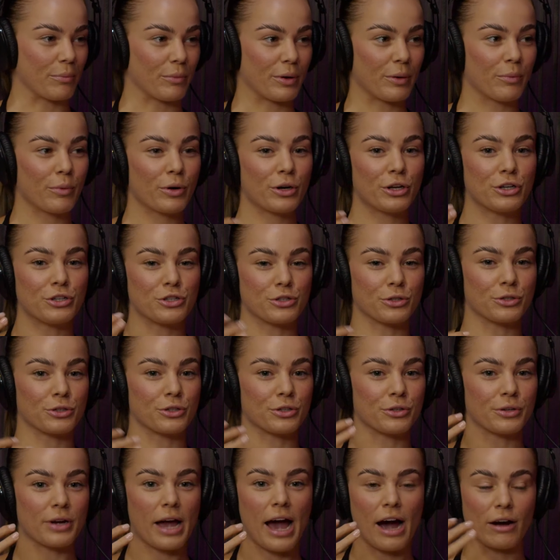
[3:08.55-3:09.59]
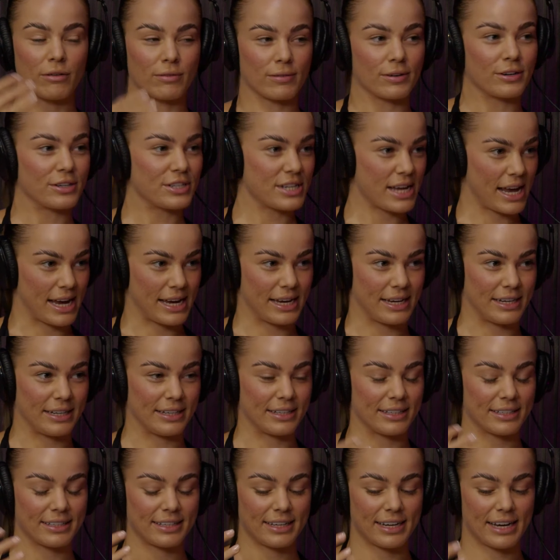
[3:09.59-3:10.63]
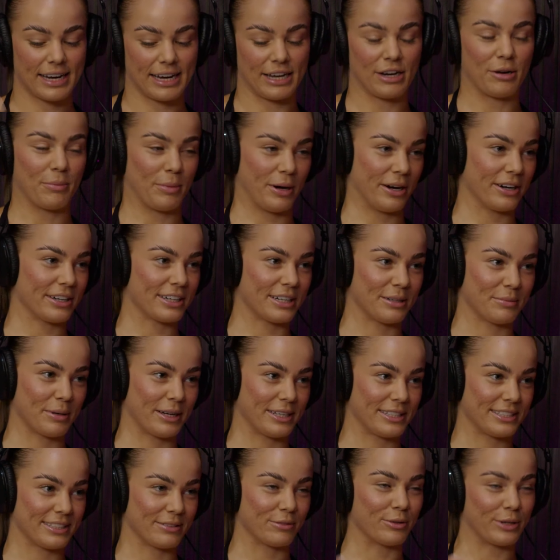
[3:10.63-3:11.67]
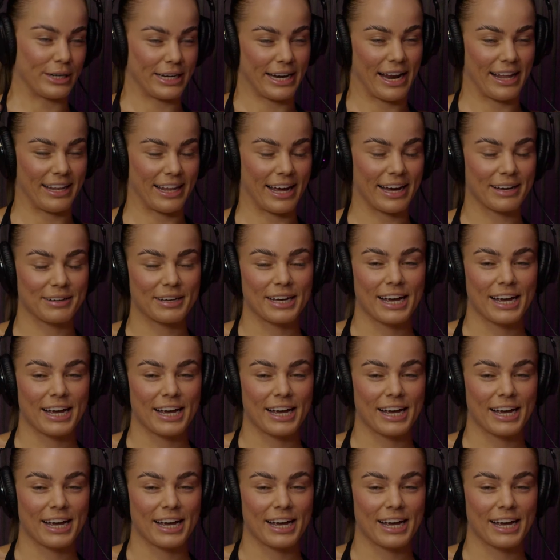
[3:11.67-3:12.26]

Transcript: We want to do our routine in America, basically, well, in LA